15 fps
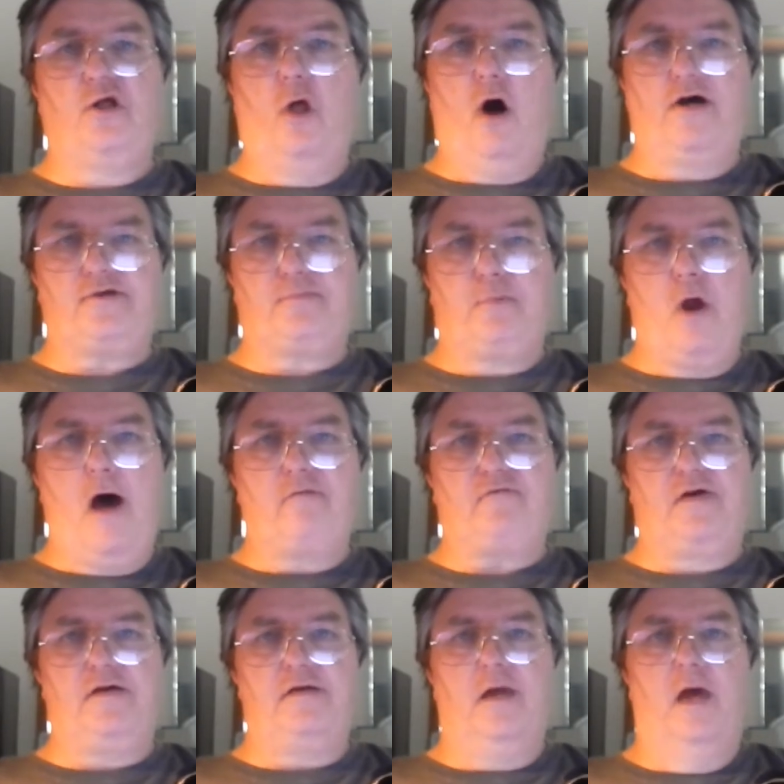lost
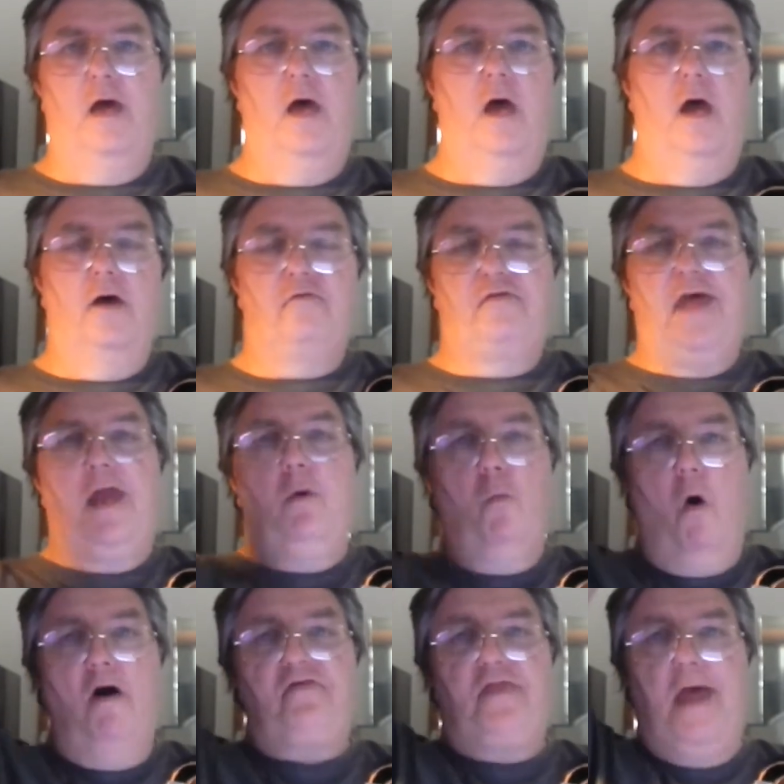profit. They
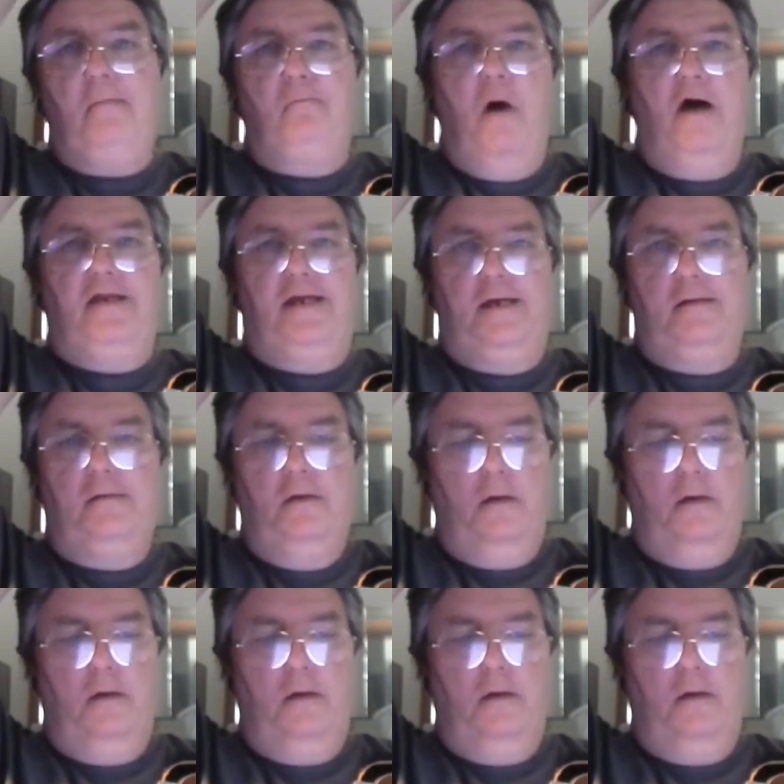want that money.